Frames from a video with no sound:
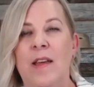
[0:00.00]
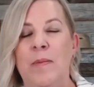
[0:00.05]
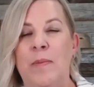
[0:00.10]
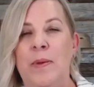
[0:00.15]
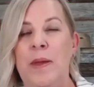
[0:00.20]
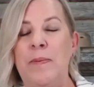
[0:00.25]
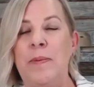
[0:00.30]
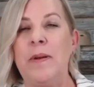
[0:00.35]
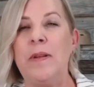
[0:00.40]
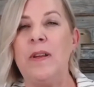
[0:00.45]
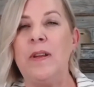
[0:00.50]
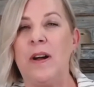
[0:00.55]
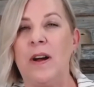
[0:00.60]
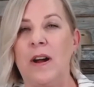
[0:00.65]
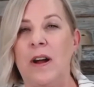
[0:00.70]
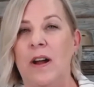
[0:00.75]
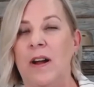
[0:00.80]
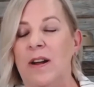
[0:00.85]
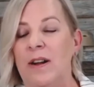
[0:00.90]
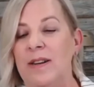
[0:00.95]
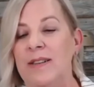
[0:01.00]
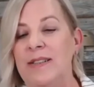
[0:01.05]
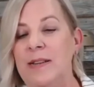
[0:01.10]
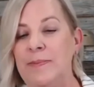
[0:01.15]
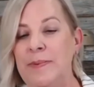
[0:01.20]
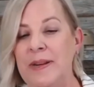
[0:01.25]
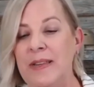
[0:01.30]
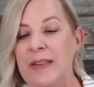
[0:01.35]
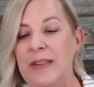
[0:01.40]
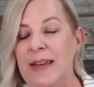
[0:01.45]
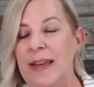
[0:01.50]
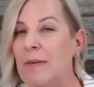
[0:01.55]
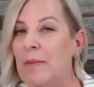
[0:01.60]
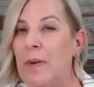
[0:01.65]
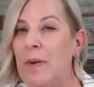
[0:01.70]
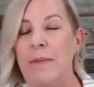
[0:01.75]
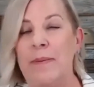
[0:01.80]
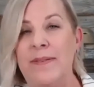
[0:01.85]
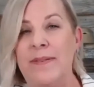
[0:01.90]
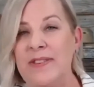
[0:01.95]
People are typically
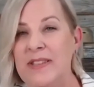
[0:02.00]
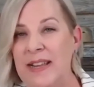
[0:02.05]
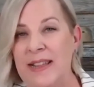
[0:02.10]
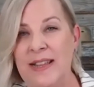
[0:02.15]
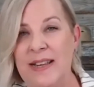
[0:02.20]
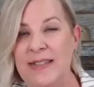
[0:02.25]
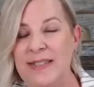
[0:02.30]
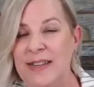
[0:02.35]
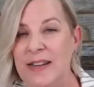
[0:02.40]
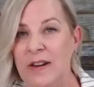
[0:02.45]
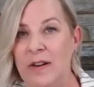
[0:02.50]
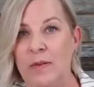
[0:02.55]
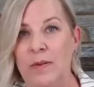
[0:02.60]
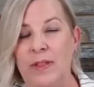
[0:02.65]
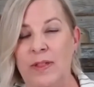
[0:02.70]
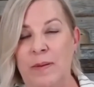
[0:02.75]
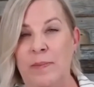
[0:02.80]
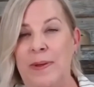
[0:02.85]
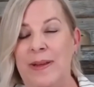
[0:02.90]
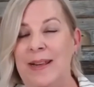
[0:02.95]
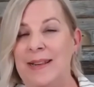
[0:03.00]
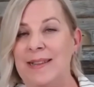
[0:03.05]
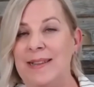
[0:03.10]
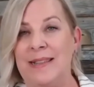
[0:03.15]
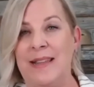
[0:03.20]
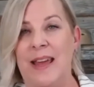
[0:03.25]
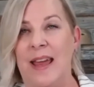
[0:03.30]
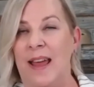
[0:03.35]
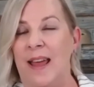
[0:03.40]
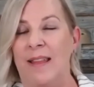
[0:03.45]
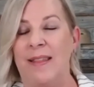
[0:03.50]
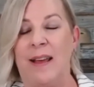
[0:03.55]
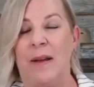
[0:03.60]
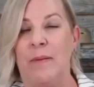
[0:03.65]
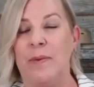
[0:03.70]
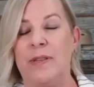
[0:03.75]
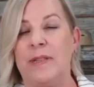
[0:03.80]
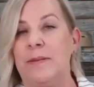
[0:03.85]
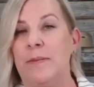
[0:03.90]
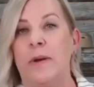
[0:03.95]
what we've seen this year. The biggest thing that
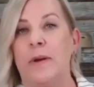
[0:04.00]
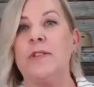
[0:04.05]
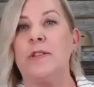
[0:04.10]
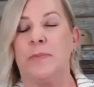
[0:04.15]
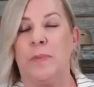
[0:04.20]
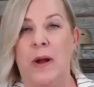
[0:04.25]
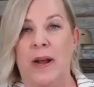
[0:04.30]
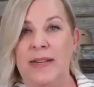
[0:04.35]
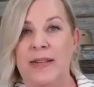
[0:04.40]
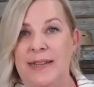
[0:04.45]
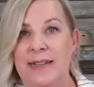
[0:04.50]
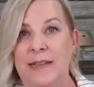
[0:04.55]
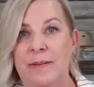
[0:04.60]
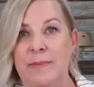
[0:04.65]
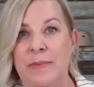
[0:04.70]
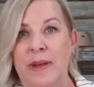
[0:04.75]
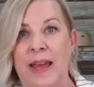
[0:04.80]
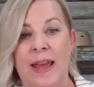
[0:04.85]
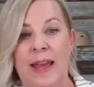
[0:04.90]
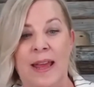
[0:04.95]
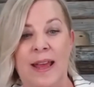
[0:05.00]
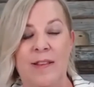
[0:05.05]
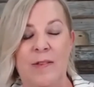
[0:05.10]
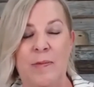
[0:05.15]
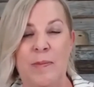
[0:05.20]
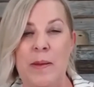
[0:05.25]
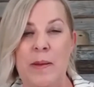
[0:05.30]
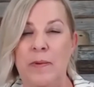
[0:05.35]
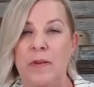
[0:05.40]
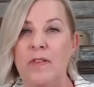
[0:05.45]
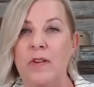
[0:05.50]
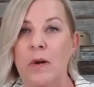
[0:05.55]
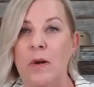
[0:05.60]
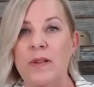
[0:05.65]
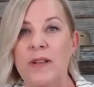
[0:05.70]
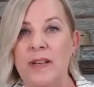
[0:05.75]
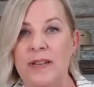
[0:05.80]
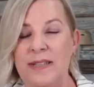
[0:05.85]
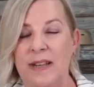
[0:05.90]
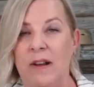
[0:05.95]
was the most surprising to me is people
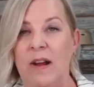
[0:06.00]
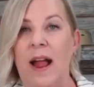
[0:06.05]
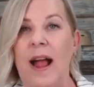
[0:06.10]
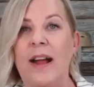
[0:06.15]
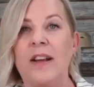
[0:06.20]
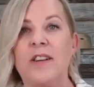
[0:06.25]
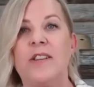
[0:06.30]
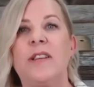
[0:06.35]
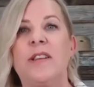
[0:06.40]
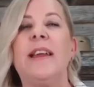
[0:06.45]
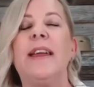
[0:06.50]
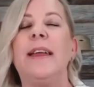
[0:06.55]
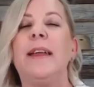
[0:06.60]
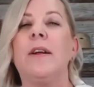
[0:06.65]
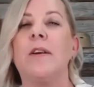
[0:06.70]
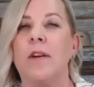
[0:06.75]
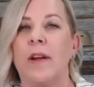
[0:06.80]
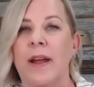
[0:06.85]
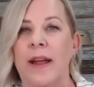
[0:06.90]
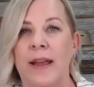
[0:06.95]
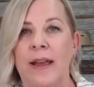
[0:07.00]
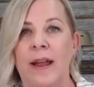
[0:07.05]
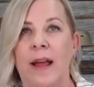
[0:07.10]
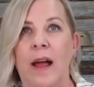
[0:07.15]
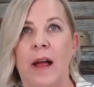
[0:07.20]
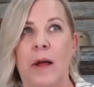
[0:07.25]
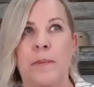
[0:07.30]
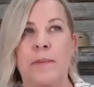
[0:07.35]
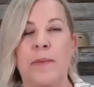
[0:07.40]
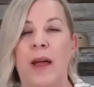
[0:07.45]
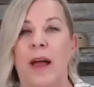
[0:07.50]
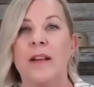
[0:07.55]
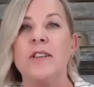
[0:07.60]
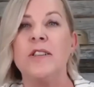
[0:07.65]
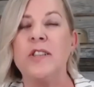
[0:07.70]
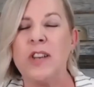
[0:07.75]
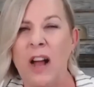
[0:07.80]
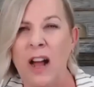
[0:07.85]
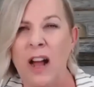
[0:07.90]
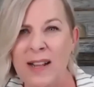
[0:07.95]
told us they're actually hearing um,
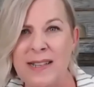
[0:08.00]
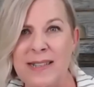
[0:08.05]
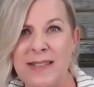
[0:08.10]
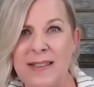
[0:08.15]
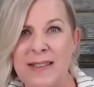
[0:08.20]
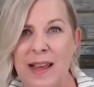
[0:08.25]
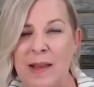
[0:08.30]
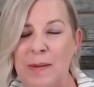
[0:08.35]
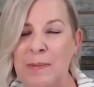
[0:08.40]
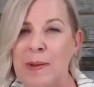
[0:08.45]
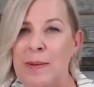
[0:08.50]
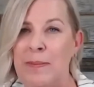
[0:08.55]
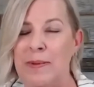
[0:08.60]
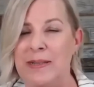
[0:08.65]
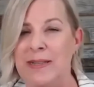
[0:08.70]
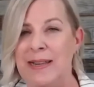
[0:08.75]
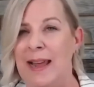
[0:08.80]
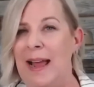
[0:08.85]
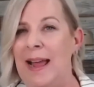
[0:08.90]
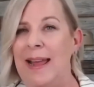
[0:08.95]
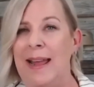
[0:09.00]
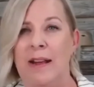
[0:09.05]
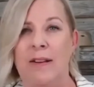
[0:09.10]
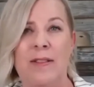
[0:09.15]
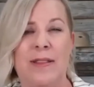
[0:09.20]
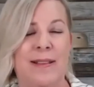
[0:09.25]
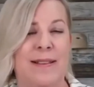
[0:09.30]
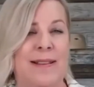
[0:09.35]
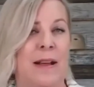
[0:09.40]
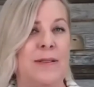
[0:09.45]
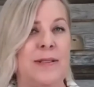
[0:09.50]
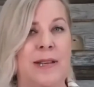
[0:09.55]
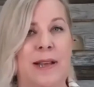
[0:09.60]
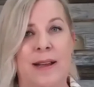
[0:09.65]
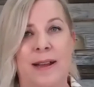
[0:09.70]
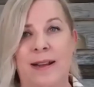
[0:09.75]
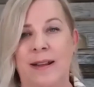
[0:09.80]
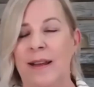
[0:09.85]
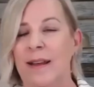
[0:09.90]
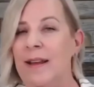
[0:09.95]
gunshots. Like people say, I hear this
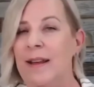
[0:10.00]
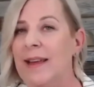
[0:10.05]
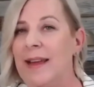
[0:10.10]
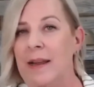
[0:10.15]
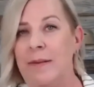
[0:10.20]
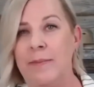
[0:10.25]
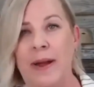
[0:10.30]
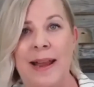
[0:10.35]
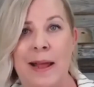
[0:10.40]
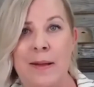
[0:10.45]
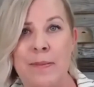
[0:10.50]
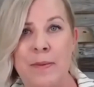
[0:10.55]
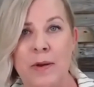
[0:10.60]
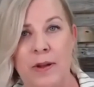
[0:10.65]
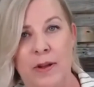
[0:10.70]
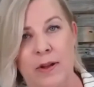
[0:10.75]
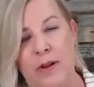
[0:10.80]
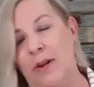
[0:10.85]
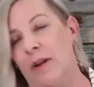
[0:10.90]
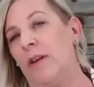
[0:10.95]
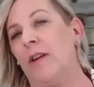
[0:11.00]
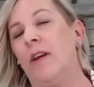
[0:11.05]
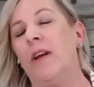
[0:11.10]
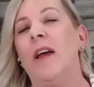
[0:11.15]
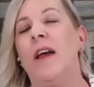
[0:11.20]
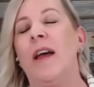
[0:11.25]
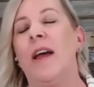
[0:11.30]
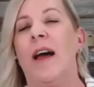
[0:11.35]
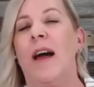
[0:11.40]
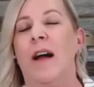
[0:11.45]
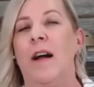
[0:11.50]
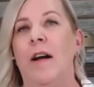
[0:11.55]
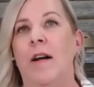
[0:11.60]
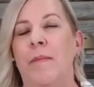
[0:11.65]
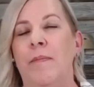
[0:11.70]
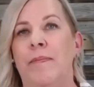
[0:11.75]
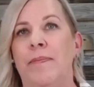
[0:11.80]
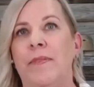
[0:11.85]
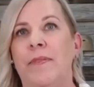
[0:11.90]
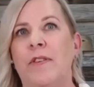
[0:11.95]
outside in my neighborhood.
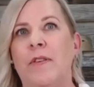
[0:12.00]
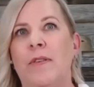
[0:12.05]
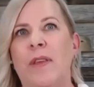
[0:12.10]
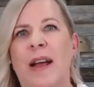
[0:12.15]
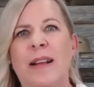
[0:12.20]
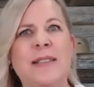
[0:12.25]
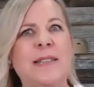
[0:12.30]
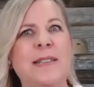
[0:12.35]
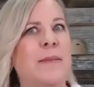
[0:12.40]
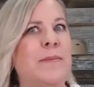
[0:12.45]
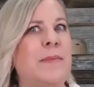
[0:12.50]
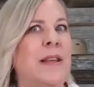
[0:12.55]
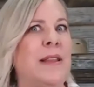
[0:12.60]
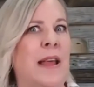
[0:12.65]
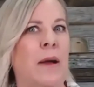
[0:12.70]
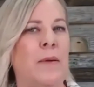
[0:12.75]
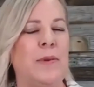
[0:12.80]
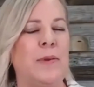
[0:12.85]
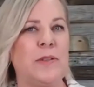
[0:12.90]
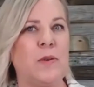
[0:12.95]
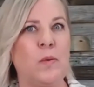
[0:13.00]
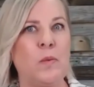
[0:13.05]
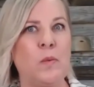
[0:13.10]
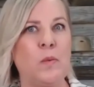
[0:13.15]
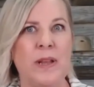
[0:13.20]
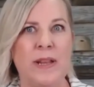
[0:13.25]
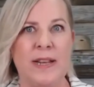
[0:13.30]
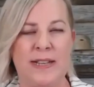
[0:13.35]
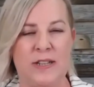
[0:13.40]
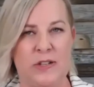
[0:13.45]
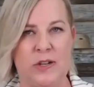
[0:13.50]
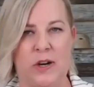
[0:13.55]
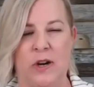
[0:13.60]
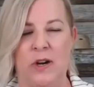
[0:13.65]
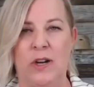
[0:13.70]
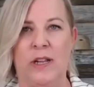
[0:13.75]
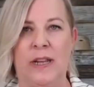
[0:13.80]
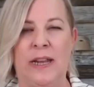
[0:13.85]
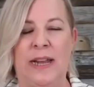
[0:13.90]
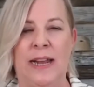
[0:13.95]
Um, so that's something that was really
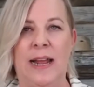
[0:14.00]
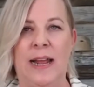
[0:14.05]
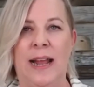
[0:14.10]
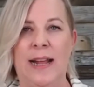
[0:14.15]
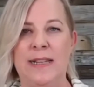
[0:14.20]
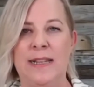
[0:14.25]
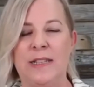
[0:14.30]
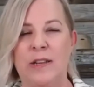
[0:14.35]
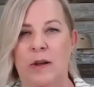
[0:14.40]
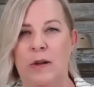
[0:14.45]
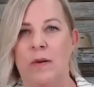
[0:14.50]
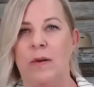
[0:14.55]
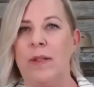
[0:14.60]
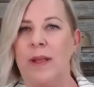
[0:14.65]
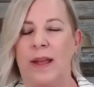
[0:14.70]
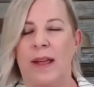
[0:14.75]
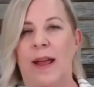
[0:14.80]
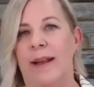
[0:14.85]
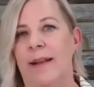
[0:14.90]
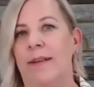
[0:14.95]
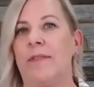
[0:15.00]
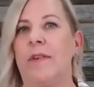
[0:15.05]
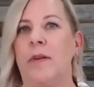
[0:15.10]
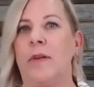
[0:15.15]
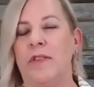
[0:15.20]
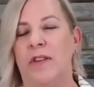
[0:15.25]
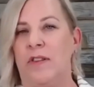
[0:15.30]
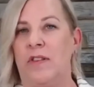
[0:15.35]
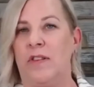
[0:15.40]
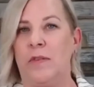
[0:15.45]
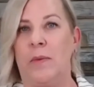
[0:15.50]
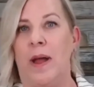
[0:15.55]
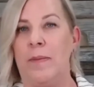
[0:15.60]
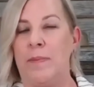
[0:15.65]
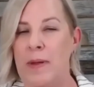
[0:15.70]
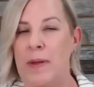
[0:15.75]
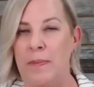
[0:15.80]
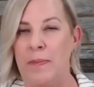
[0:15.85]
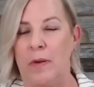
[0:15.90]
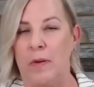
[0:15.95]
startling. And so that kind of goes into why
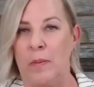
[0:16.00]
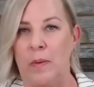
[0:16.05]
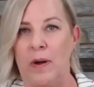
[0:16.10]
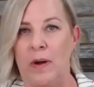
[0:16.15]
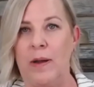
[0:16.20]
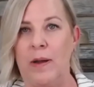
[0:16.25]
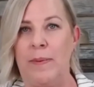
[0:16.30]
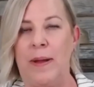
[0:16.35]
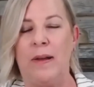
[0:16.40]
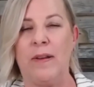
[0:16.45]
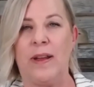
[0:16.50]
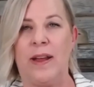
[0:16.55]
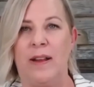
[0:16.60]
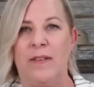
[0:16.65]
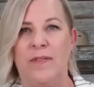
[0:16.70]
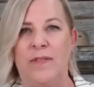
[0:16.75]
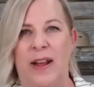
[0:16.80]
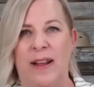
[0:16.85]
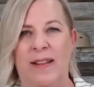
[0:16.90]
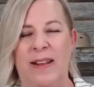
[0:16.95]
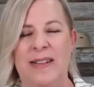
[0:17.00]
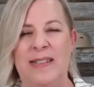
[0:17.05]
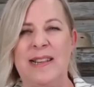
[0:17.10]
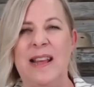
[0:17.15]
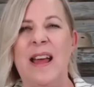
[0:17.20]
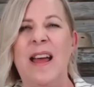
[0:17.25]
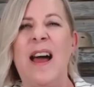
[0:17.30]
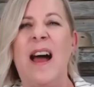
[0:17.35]
people are worried about gun violence.